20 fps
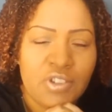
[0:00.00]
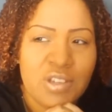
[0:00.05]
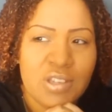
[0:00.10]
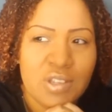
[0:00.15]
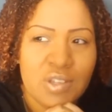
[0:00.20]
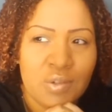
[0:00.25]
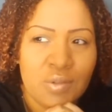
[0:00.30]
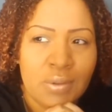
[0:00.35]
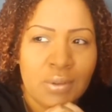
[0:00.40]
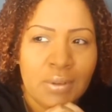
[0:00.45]

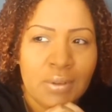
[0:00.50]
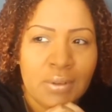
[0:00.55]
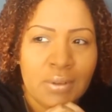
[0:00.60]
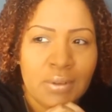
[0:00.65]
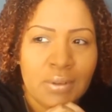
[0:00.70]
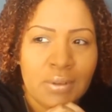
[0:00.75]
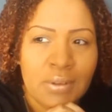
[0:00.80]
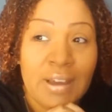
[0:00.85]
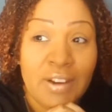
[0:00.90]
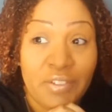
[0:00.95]
just to
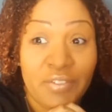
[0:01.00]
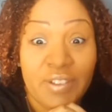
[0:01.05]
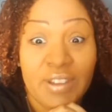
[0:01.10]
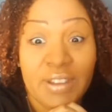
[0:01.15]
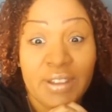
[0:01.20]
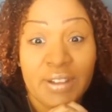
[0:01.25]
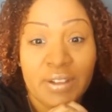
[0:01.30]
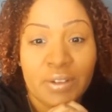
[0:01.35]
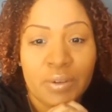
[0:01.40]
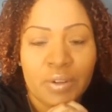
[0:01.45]
not
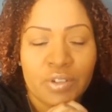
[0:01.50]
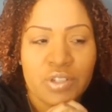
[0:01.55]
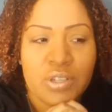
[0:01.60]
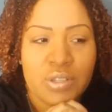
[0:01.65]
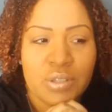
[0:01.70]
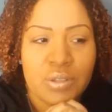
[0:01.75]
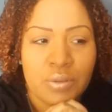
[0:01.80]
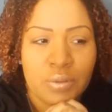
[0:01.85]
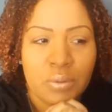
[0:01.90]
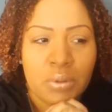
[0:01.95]
offend or
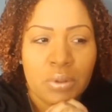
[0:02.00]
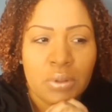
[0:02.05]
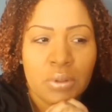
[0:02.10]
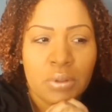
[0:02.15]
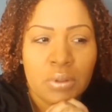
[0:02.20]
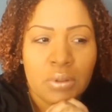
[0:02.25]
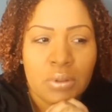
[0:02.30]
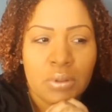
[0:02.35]
just to